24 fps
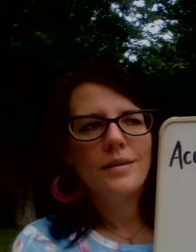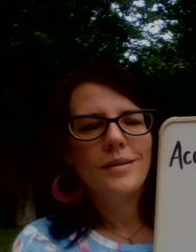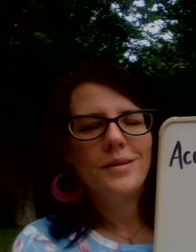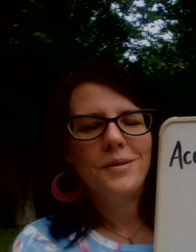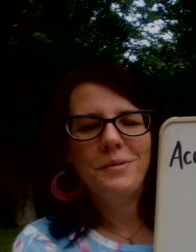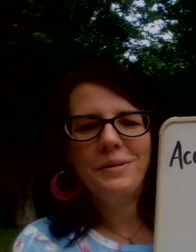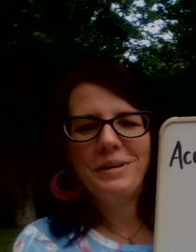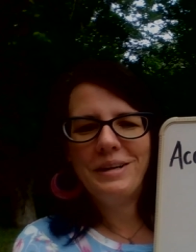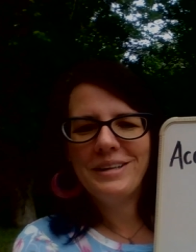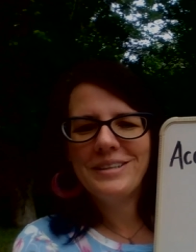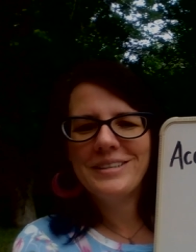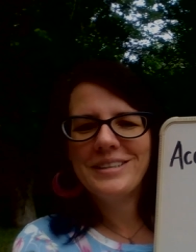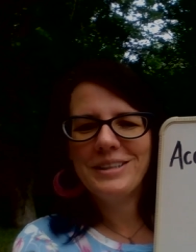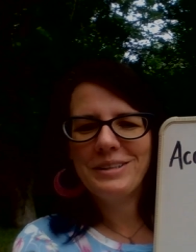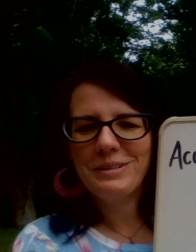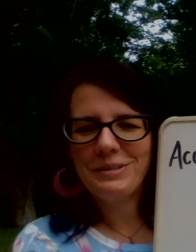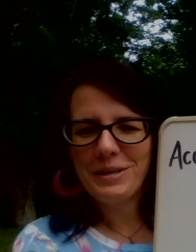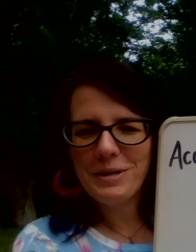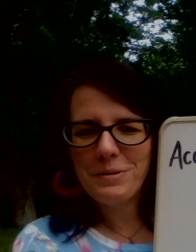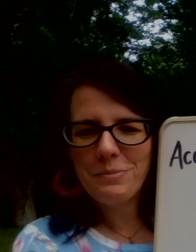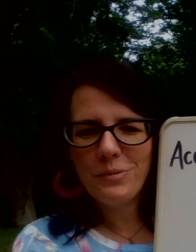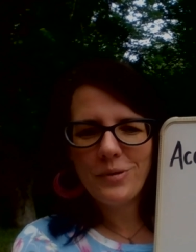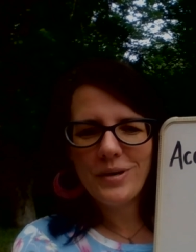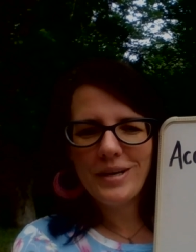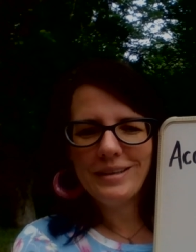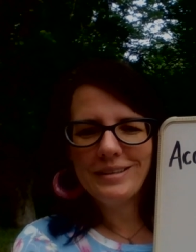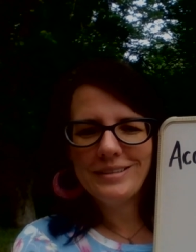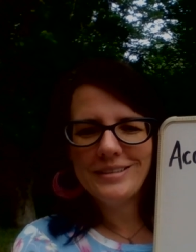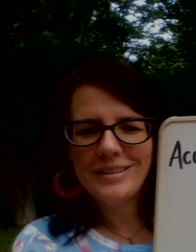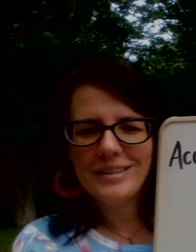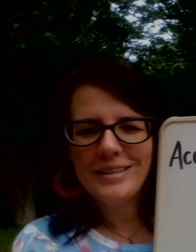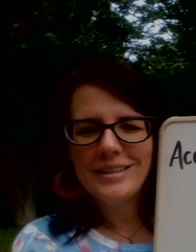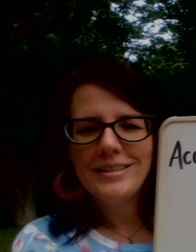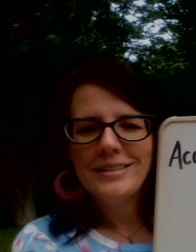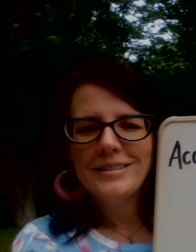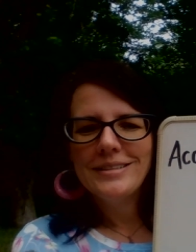Well, in Great Britain,
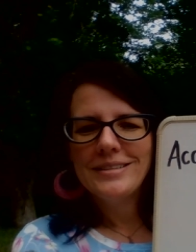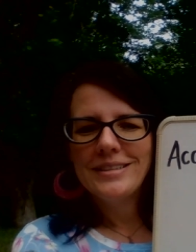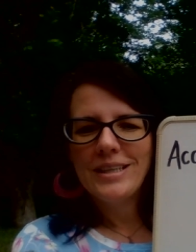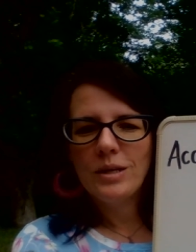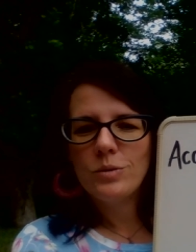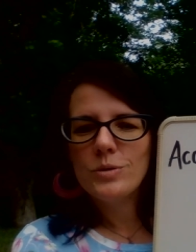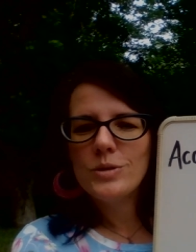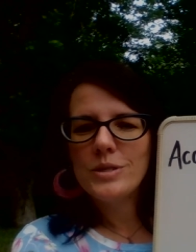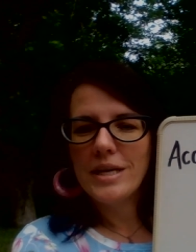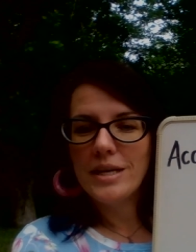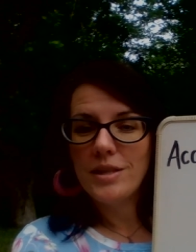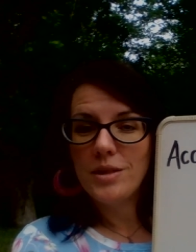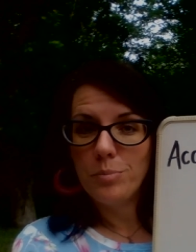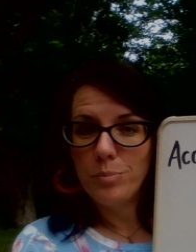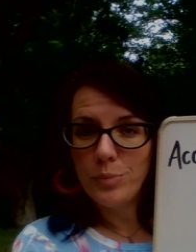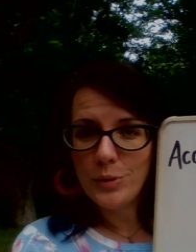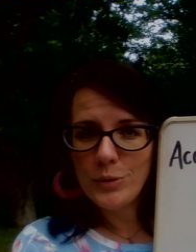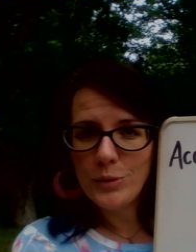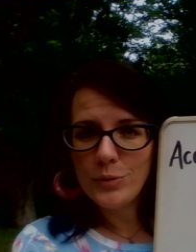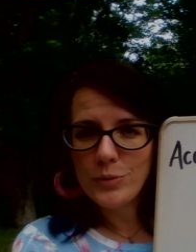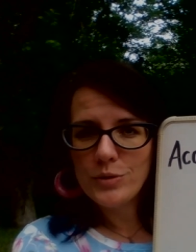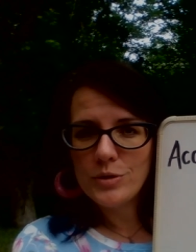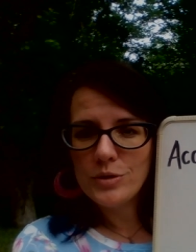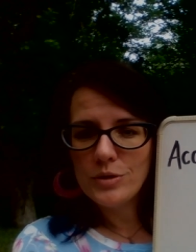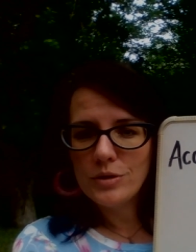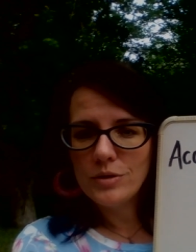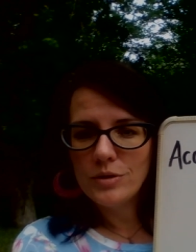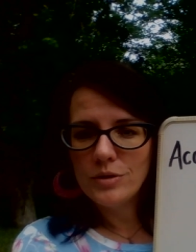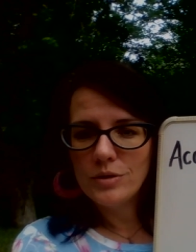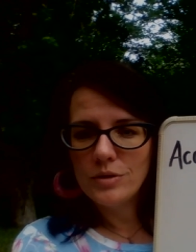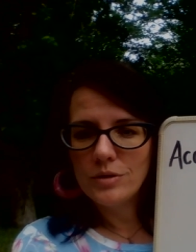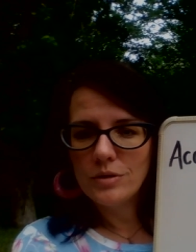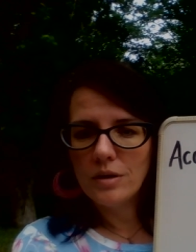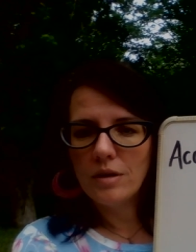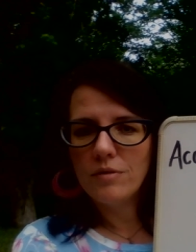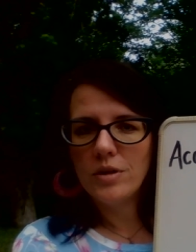they'll say the boot
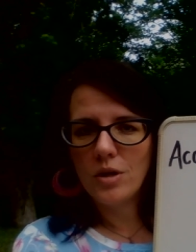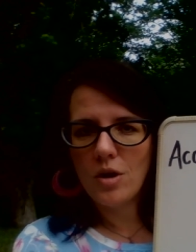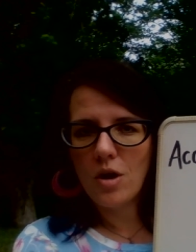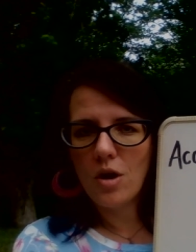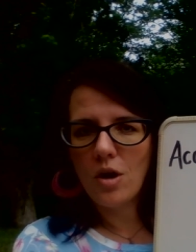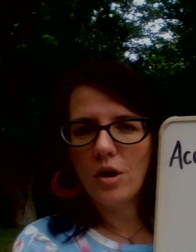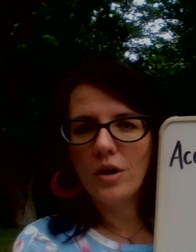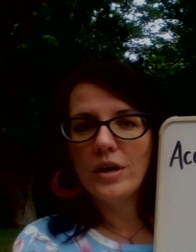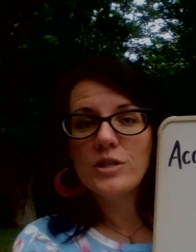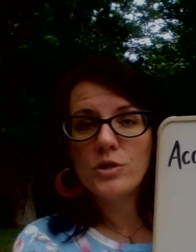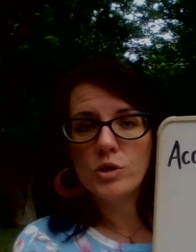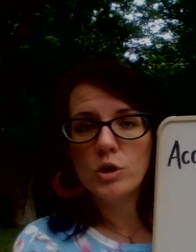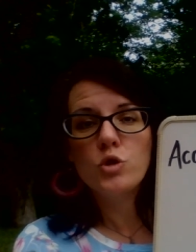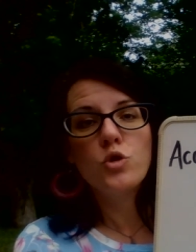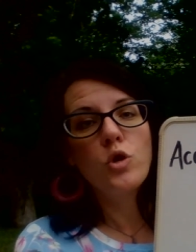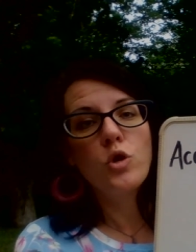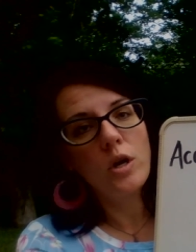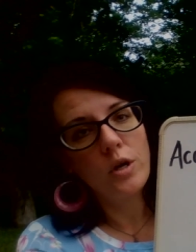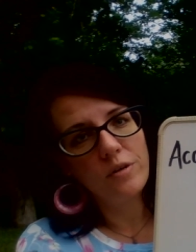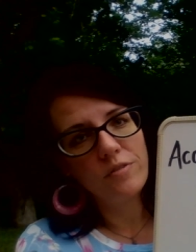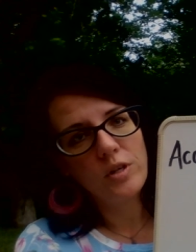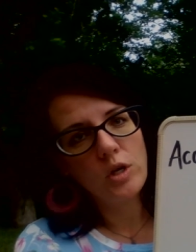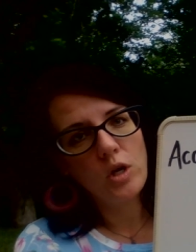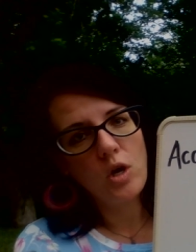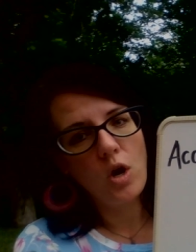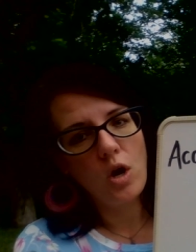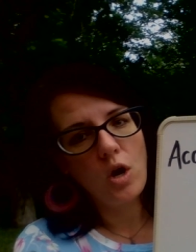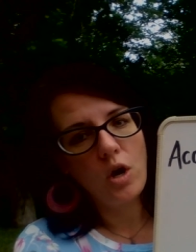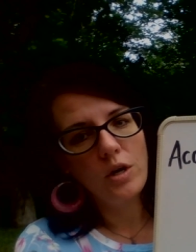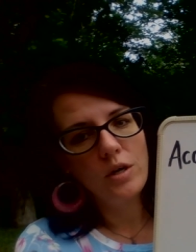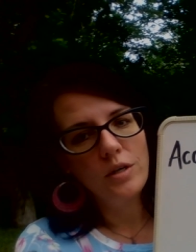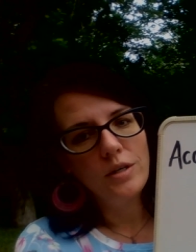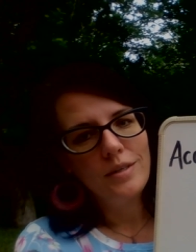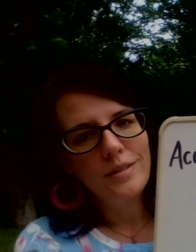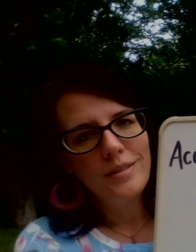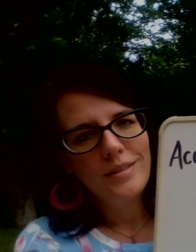of the car is the trunk of the car.
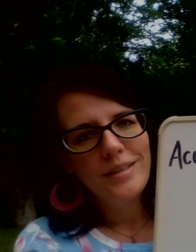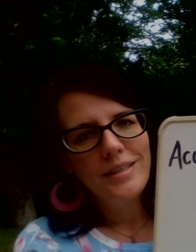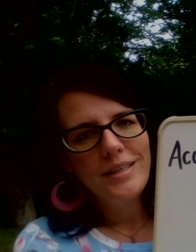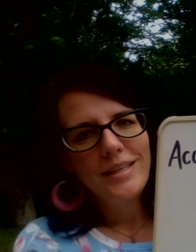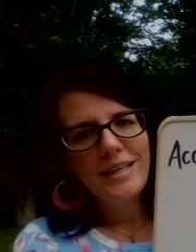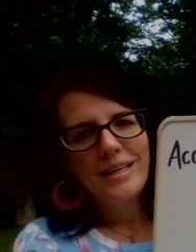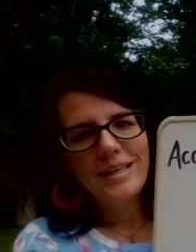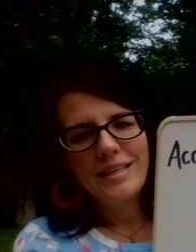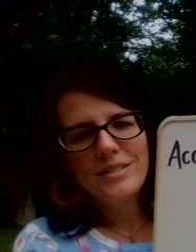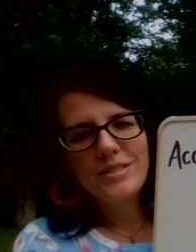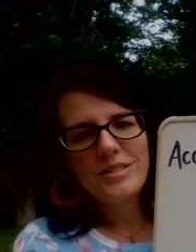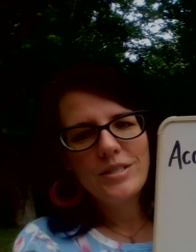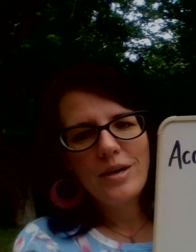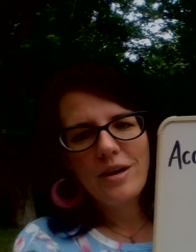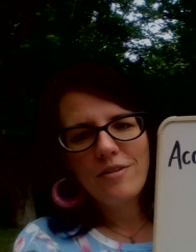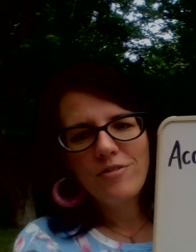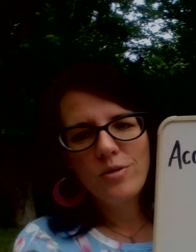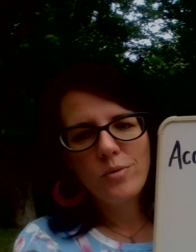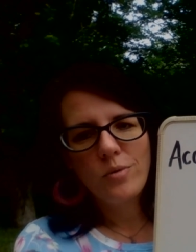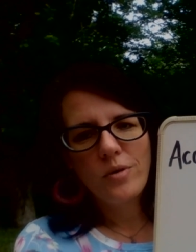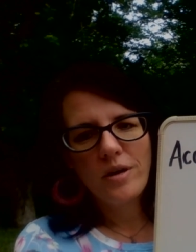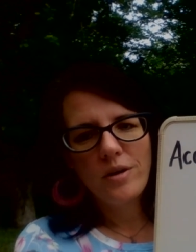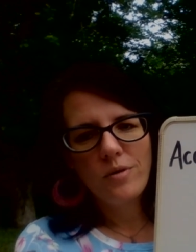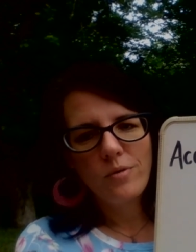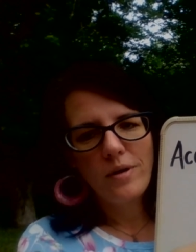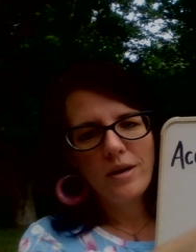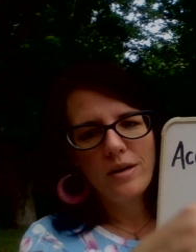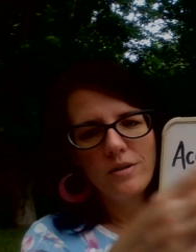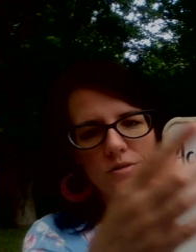And so everyone around